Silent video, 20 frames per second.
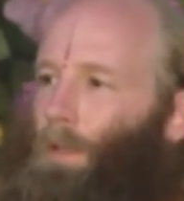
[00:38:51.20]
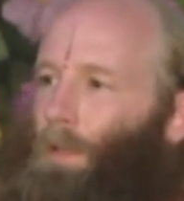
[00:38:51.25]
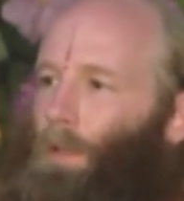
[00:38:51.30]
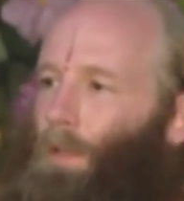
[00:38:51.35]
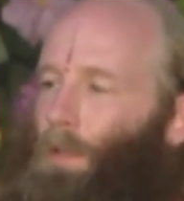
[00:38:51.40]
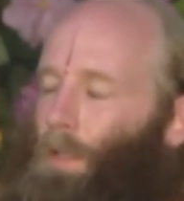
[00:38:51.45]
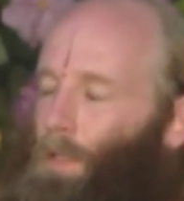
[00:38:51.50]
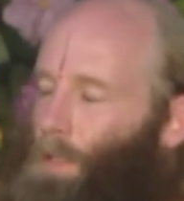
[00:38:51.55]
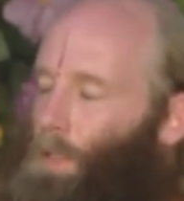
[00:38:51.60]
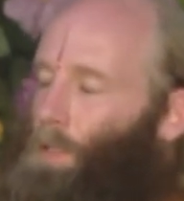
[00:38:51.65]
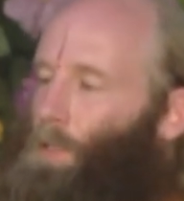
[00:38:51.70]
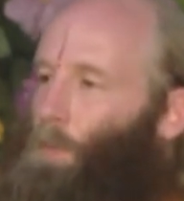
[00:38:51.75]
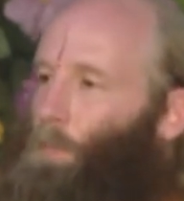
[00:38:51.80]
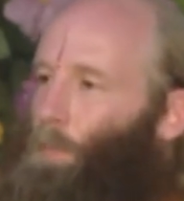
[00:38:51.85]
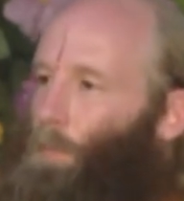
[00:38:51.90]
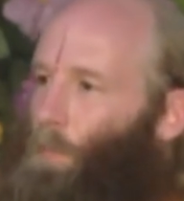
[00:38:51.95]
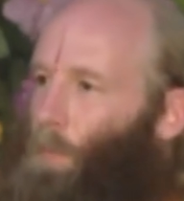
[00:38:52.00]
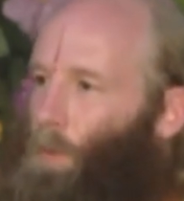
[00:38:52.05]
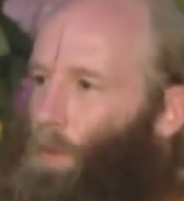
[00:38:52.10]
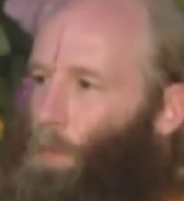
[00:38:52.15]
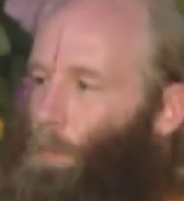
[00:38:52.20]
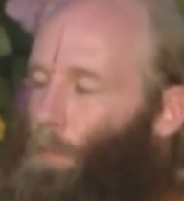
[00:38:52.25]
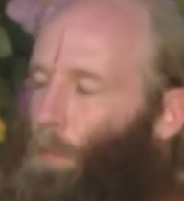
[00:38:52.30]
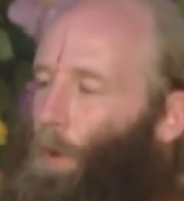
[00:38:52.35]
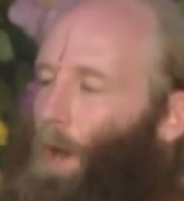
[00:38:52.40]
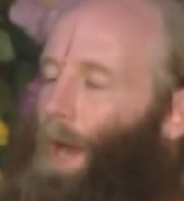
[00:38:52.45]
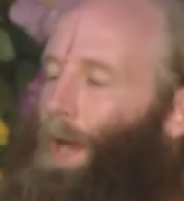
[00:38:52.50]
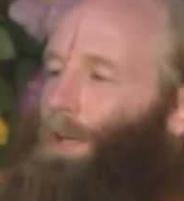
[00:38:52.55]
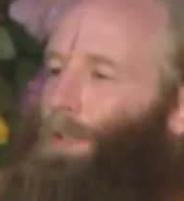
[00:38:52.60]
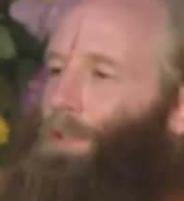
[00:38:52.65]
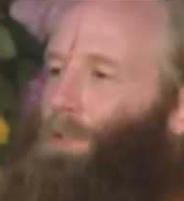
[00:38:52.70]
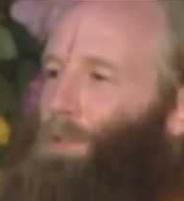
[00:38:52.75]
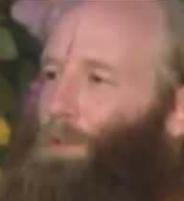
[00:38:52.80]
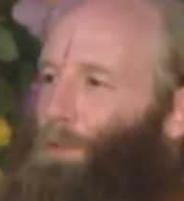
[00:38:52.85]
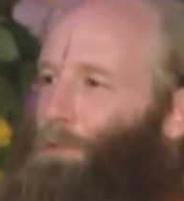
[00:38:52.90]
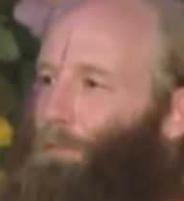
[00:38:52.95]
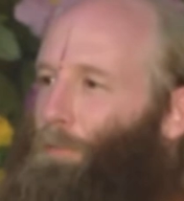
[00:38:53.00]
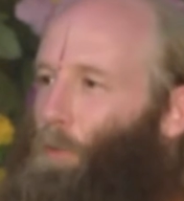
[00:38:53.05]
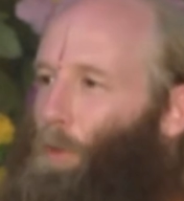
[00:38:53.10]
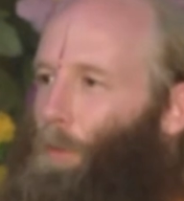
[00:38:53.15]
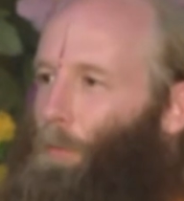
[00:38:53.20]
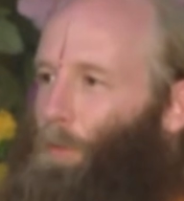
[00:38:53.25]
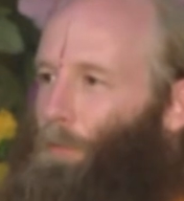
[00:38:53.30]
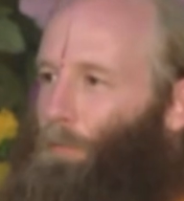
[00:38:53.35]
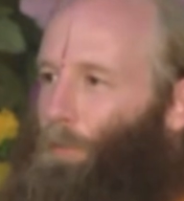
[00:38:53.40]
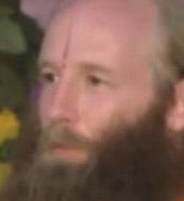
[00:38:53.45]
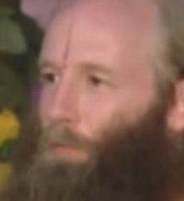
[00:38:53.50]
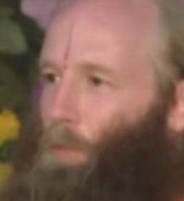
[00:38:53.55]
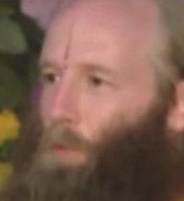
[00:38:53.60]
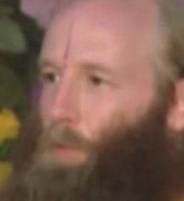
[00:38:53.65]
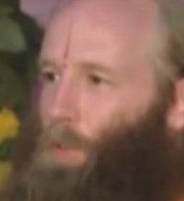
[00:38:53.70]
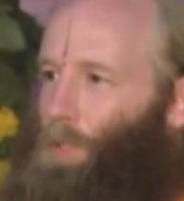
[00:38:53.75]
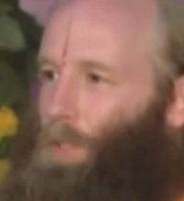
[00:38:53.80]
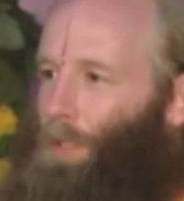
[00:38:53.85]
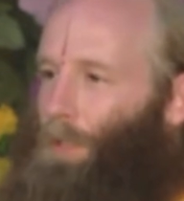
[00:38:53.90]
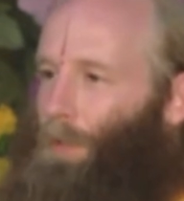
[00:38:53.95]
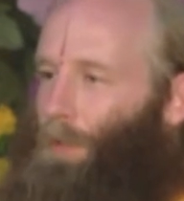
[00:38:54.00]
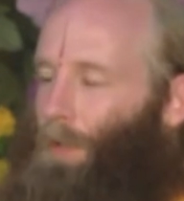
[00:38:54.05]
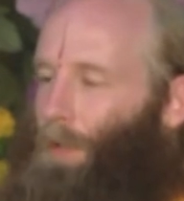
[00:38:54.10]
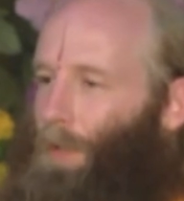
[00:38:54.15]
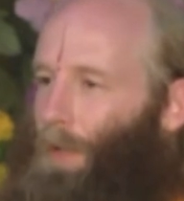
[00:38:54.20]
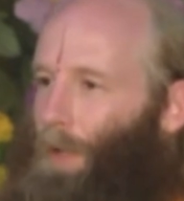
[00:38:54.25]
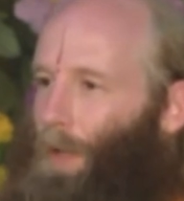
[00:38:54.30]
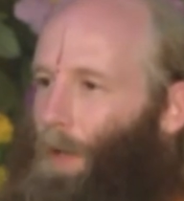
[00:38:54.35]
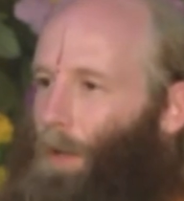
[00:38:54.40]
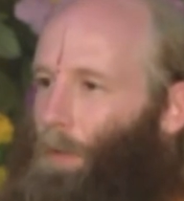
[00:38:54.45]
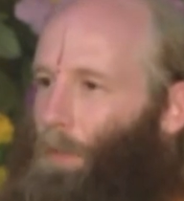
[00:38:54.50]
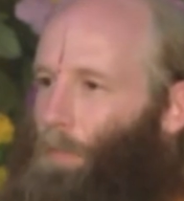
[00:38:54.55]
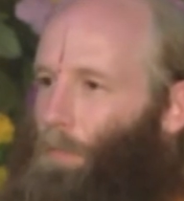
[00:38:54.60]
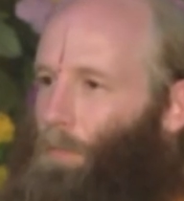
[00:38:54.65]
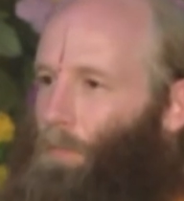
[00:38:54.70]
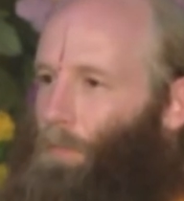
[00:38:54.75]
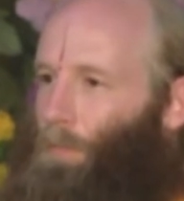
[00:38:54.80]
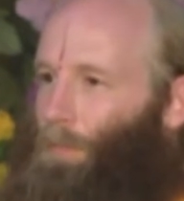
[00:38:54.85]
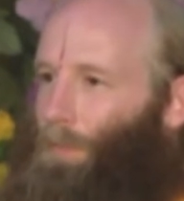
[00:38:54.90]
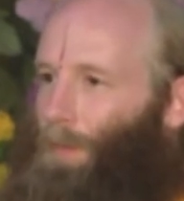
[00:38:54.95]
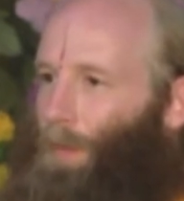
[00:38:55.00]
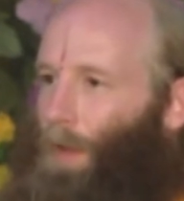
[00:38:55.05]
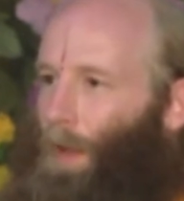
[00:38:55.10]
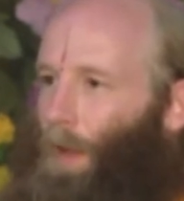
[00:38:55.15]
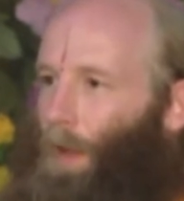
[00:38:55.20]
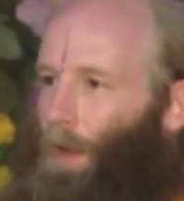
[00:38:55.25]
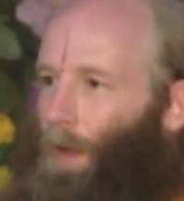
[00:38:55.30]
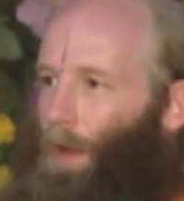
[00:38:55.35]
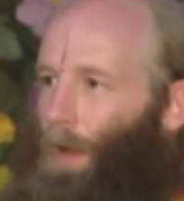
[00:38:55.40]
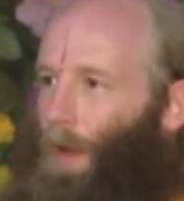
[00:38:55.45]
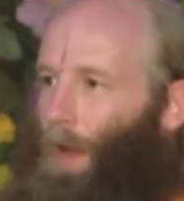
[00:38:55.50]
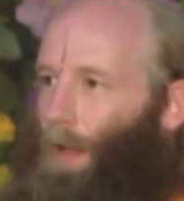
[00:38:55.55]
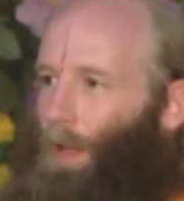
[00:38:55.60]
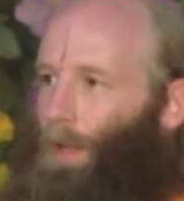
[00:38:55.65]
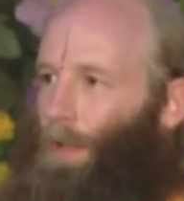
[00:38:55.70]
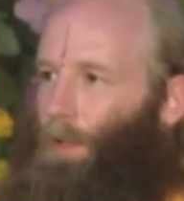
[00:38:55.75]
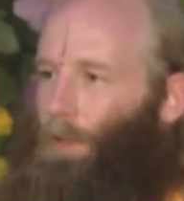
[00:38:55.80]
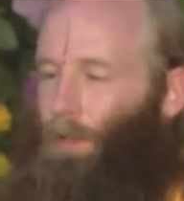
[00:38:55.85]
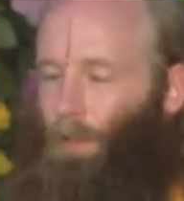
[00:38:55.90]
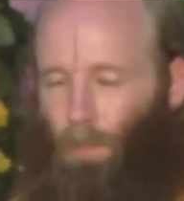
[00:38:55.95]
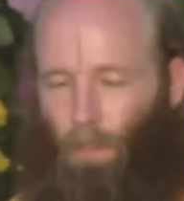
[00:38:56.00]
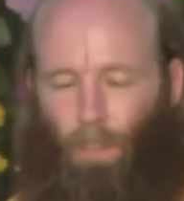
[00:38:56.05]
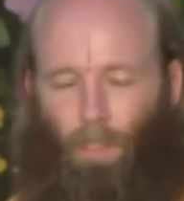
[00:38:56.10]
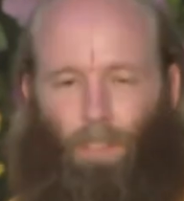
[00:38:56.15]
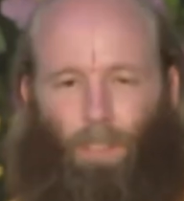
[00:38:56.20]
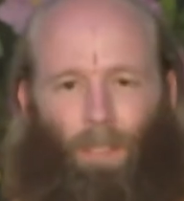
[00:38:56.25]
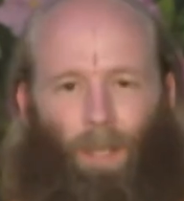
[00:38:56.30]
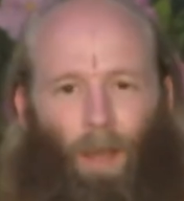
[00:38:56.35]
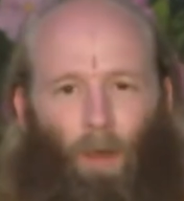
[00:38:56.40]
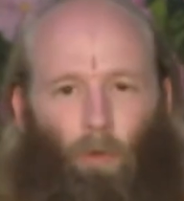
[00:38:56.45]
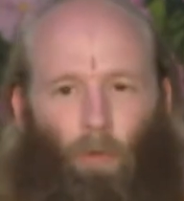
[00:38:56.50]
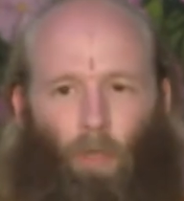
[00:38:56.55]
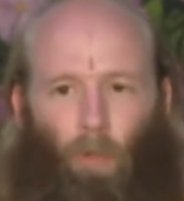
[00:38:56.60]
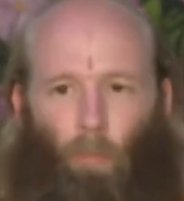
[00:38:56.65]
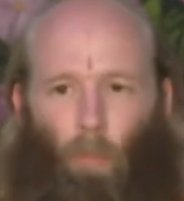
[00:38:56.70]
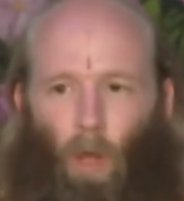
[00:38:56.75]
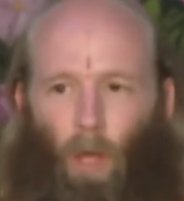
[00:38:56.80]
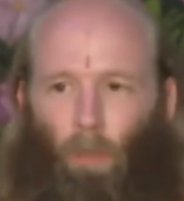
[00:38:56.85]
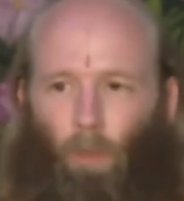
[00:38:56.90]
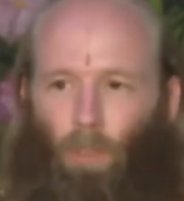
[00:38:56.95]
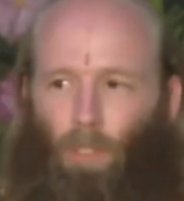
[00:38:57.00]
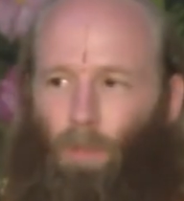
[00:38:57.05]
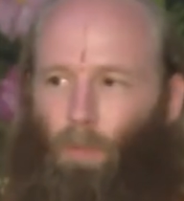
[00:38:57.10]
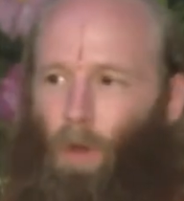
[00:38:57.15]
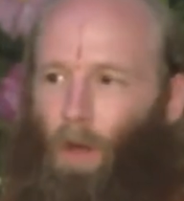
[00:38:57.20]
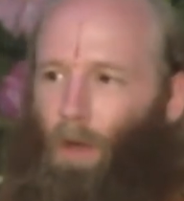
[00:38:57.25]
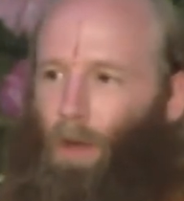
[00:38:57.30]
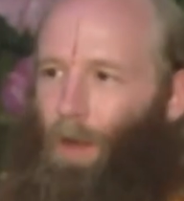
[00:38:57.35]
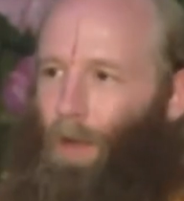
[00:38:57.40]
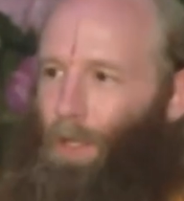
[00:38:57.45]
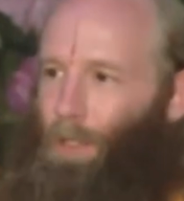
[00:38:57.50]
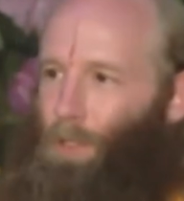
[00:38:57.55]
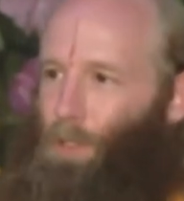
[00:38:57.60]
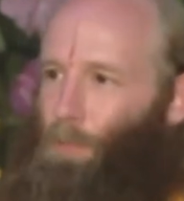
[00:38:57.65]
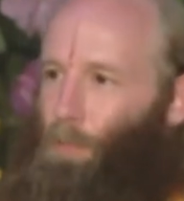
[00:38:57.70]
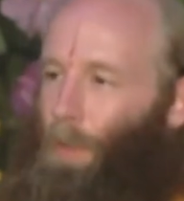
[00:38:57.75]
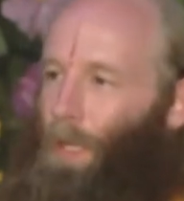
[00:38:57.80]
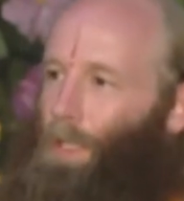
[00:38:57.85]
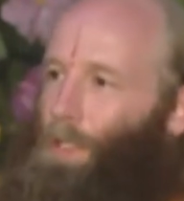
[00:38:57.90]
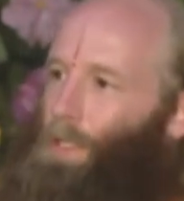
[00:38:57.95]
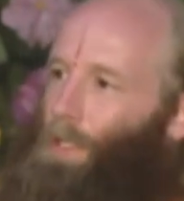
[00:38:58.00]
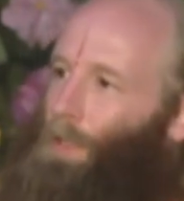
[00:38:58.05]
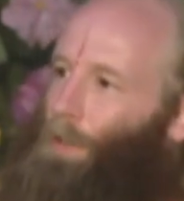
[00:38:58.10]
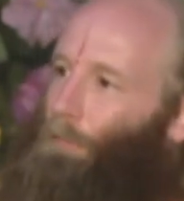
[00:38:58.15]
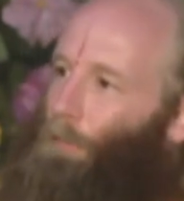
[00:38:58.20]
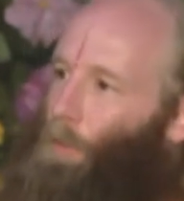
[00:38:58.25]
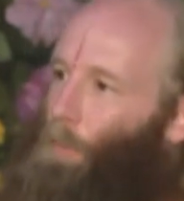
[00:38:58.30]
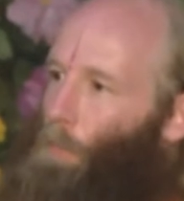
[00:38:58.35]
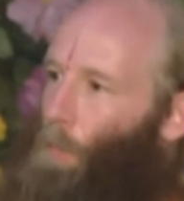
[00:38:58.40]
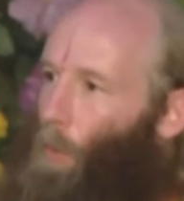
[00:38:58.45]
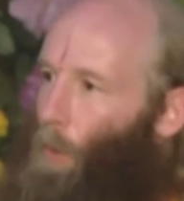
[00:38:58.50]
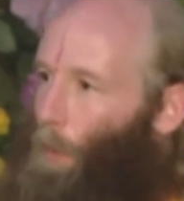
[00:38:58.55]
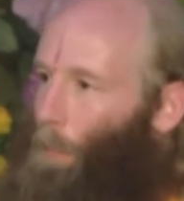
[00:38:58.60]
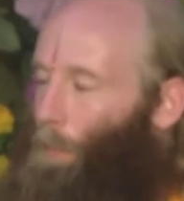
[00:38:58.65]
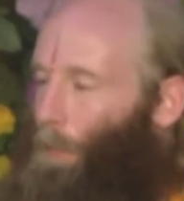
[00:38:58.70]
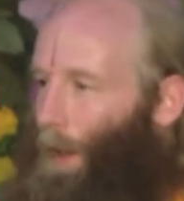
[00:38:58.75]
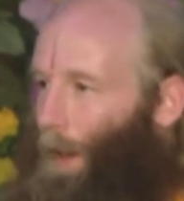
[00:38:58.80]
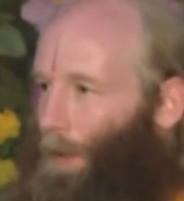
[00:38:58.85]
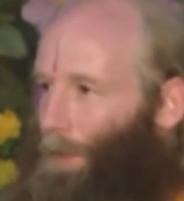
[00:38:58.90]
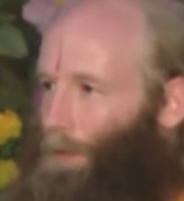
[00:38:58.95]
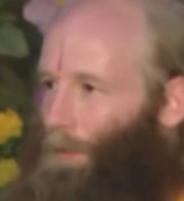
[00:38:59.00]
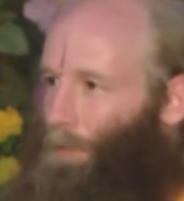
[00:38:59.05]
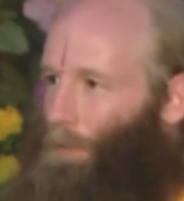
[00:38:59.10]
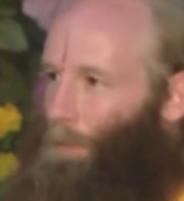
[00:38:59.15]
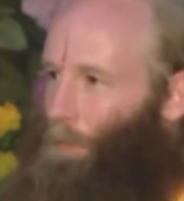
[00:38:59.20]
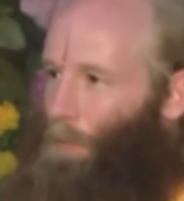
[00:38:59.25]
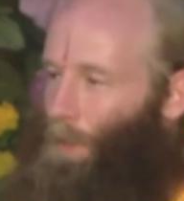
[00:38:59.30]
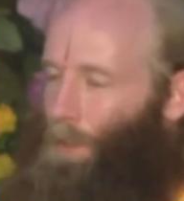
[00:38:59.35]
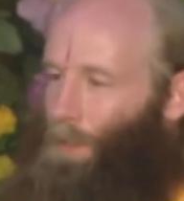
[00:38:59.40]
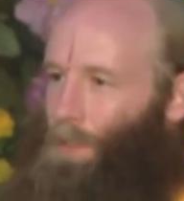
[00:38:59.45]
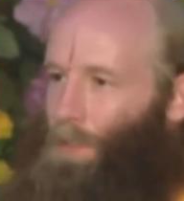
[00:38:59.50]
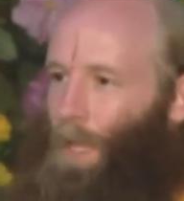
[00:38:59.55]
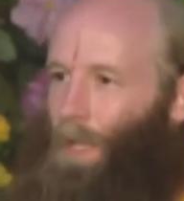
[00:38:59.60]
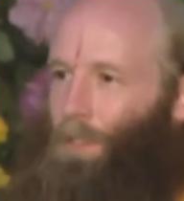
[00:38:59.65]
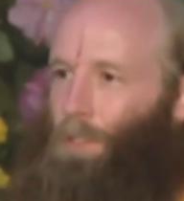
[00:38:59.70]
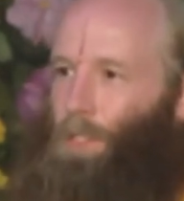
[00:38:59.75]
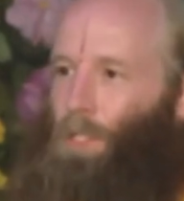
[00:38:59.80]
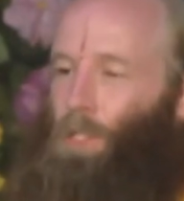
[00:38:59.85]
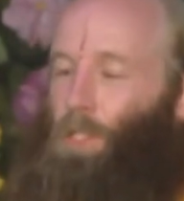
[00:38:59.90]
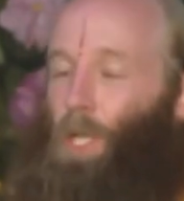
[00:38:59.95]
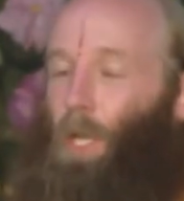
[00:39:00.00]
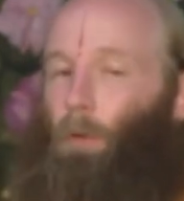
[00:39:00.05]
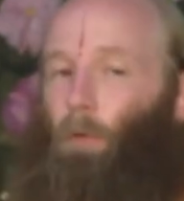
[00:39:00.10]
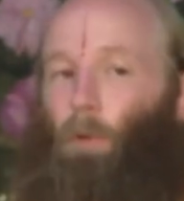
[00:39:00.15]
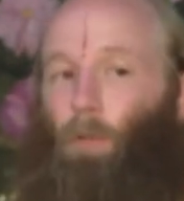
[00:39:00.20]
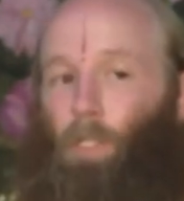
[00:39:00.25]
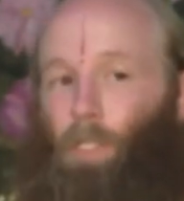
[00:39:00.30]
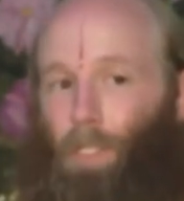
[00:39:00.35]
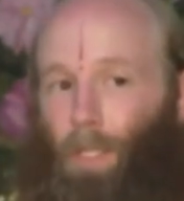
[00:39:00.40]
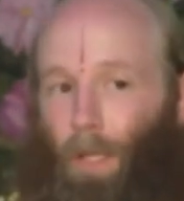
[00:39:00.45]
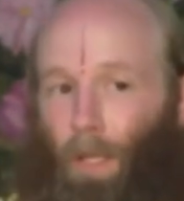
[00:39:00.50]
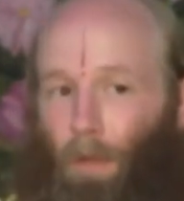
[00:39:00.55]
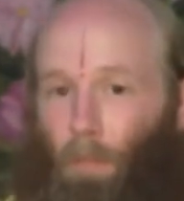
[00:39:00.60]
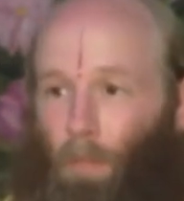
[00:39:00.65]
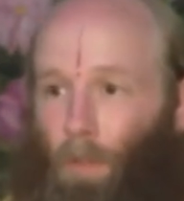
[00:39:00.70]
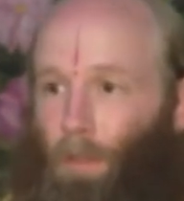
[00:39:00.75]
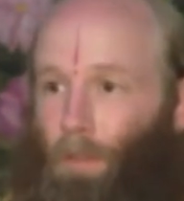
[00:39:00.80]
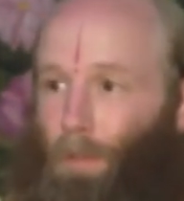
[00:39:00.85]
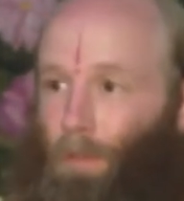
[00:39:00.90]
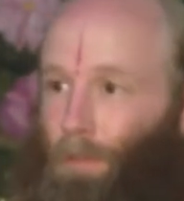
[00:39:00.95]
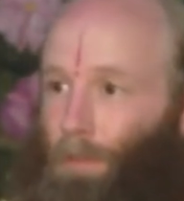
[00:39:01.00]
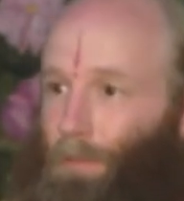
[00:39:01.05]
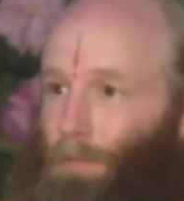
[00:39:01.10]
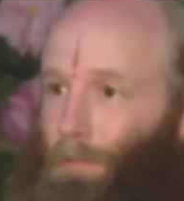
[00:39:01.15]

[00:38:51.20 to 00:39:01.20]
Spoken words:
This is the practical form of devotion. Now, listen how Kripaluji Maharaj makes it even more practical, because that's a general statement